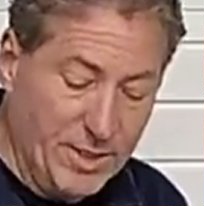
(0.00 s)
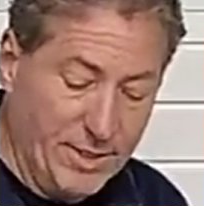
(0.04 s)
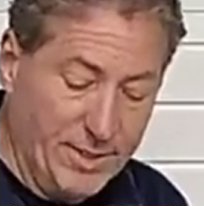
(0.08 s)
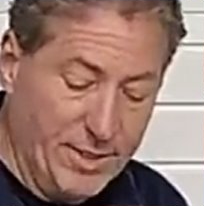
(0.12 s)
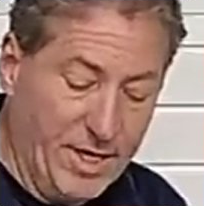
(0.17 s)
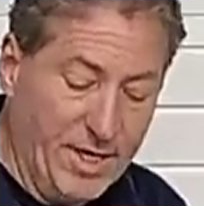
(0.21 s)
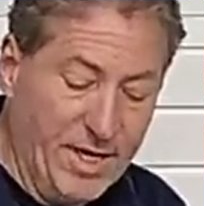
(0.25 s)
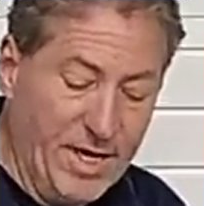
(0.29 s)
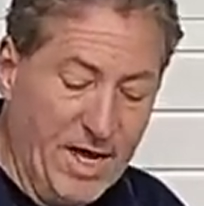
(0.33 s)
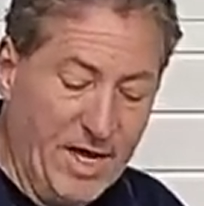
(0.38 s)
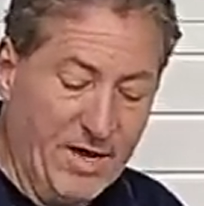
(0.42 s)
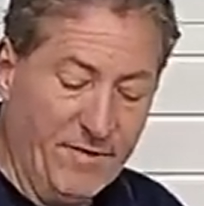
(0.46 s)

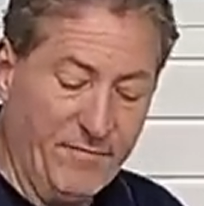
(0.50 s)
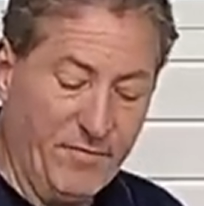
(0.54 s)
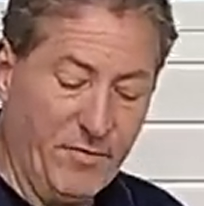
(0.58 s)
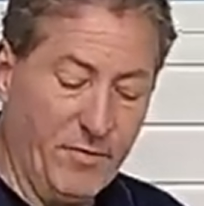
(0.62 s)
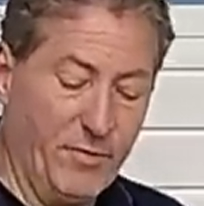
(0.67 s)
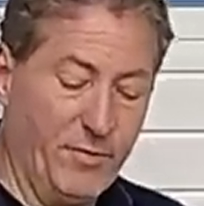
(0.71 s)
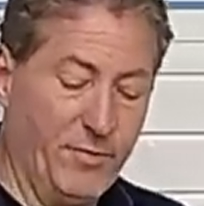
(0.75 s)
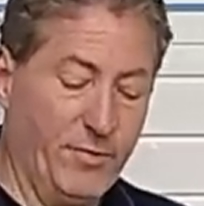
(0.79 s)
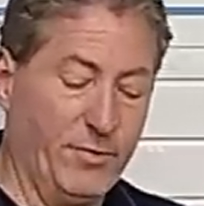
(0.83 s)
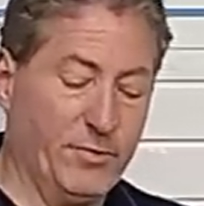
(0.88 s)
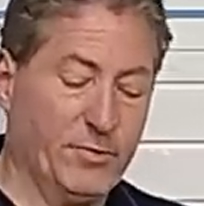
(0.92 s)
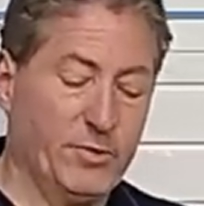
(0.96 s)
now you have,
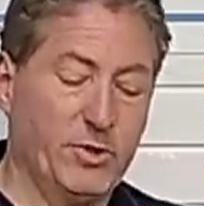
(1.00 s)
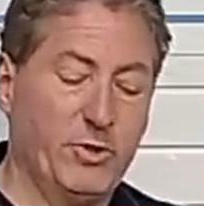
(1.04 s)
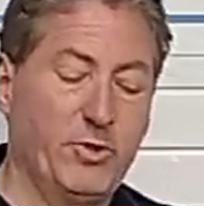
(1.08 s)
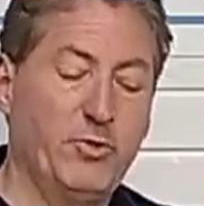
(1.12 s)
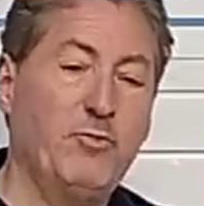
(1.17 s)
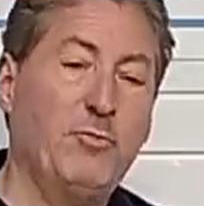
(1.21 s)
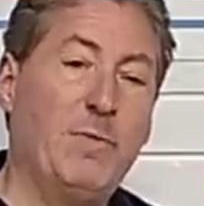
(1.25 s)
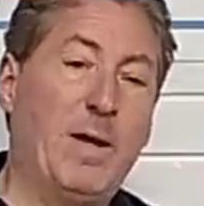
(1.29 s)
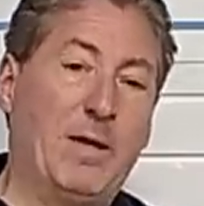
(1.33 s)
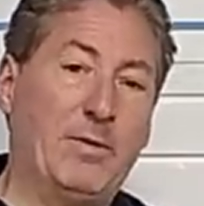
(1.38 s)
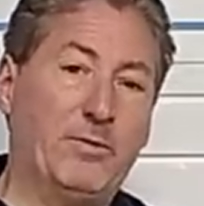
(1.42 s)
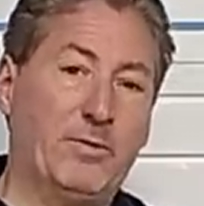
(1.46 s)
there's
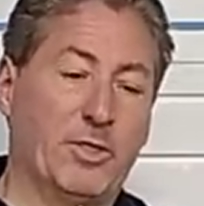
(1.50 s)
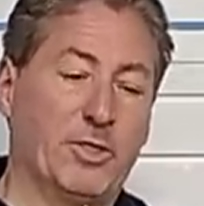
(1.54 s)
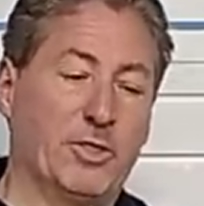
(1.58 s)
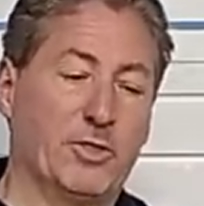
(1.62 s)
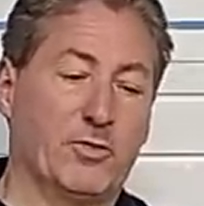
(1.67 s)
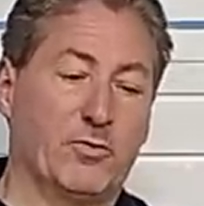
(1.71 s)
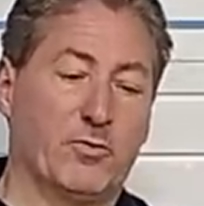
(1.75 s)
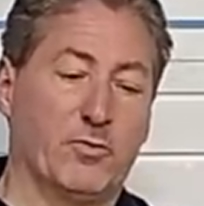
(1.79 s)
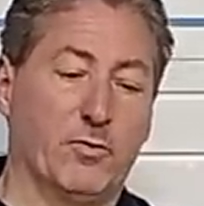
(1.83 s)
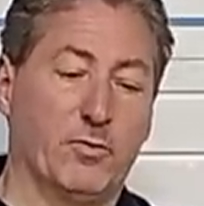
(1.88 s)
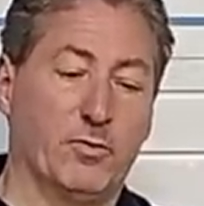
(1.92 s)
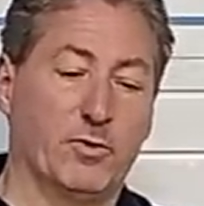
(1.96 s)
two mounting
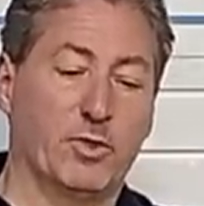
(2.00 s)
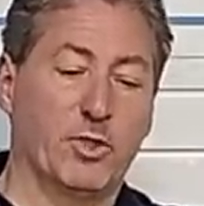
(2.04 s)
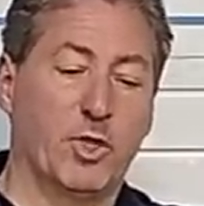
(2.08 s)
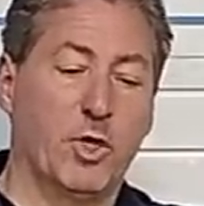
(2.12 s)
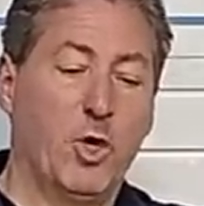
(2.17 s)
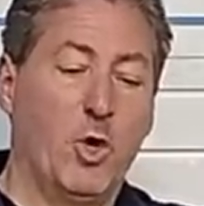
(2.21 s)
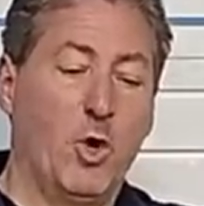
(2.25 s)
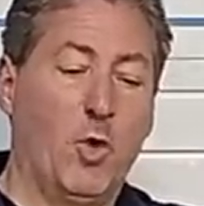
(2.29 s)
screws.